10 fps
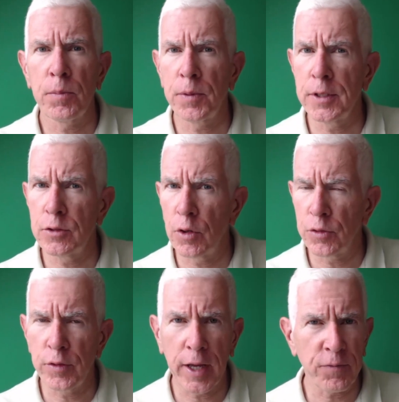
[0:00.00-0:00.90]
Please don't
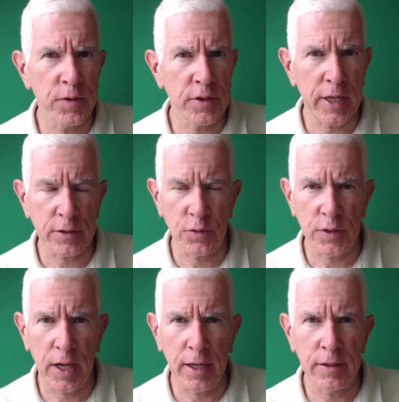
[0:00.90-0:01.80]
do that for this
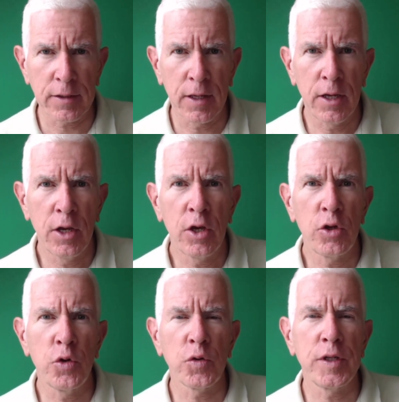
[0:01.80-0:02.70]
exercise.
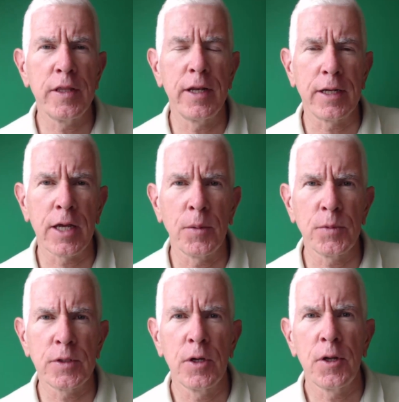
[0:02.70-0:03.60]
You'll see that it
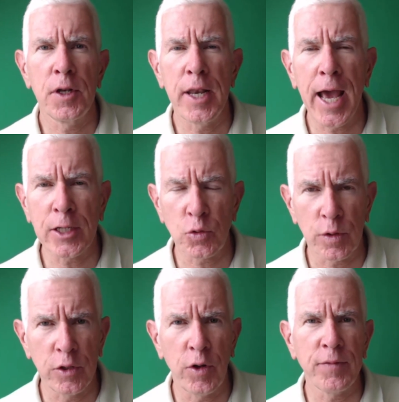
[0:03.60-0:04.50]
comes
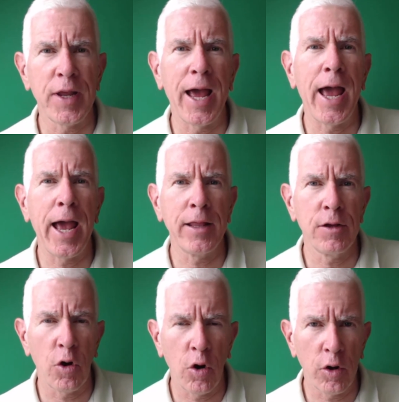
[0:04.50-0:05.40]
naturally. You don't have to add
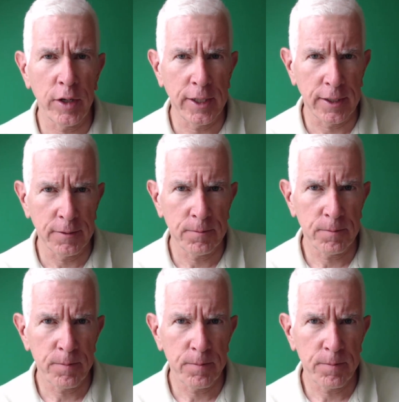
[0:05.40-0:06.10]
the R in.